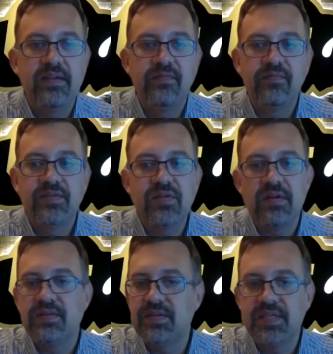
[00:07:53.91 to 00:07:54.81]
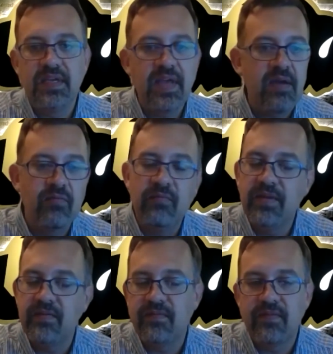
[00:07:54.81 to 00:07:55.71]
If we started to see that, we'll be
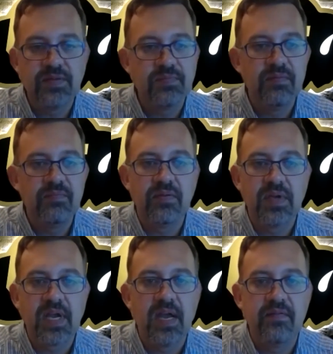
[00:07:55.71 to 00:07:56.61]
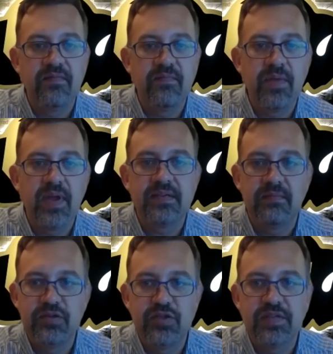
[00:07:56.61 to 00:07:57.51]
the first people to kind of make some
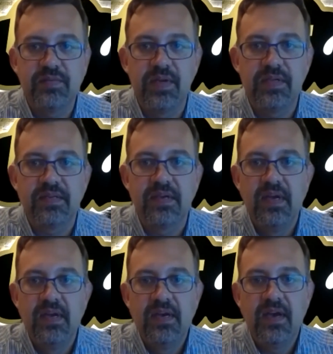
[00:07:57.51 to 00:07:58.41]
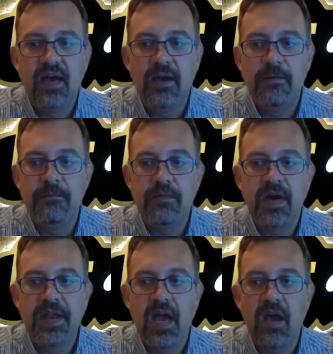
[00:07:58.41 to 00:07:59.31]
adjustments
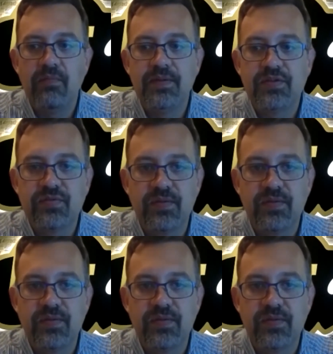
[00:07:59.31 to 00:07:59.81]
on how we treat